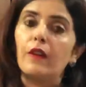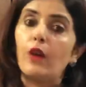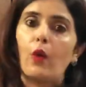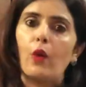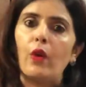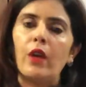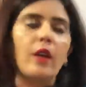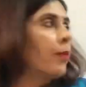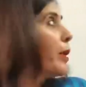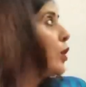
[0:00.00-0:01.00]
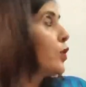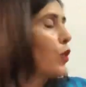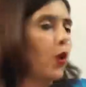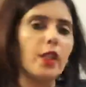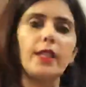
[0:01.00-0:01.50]
No. Because
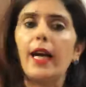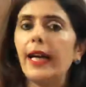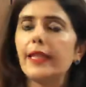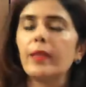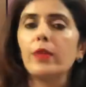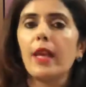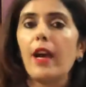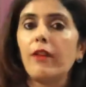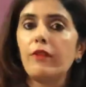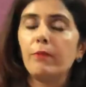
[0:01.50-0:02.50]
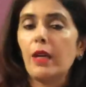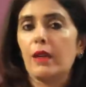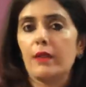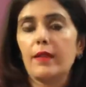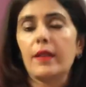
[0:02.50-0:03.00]
all the atoms have
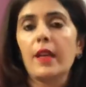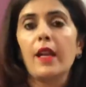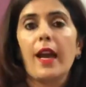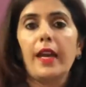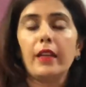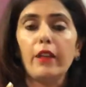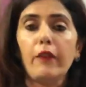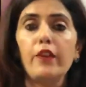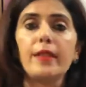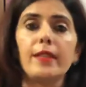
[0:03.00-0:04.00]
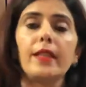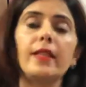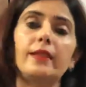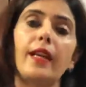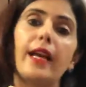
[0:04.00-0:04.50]
mass, and if we say
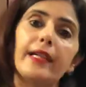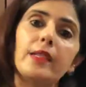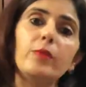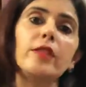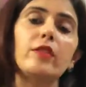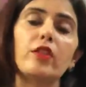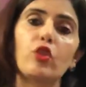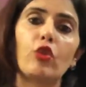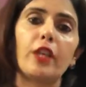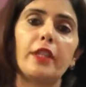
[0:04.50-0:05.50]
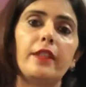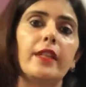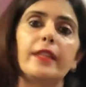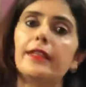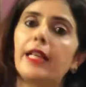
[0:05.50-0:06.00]
that the atom is destroyed,
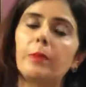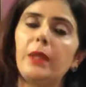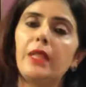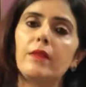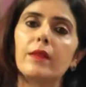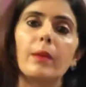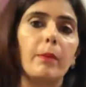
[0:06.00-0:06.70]
that means